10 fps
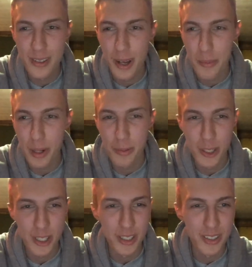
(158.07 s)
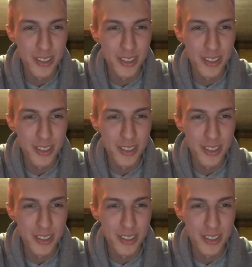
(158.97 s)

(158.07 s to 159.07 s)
I published it.